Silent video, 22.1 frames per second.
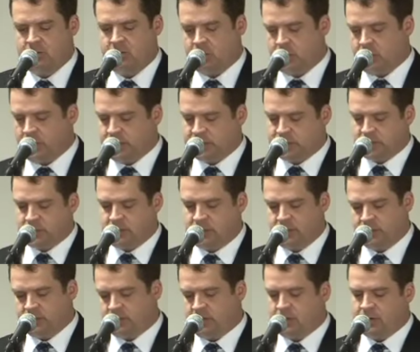or as
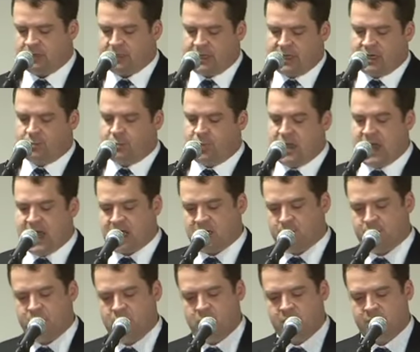the kind of
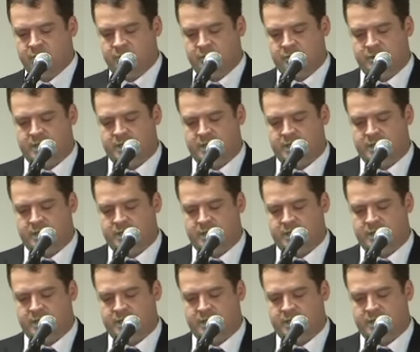backbone of their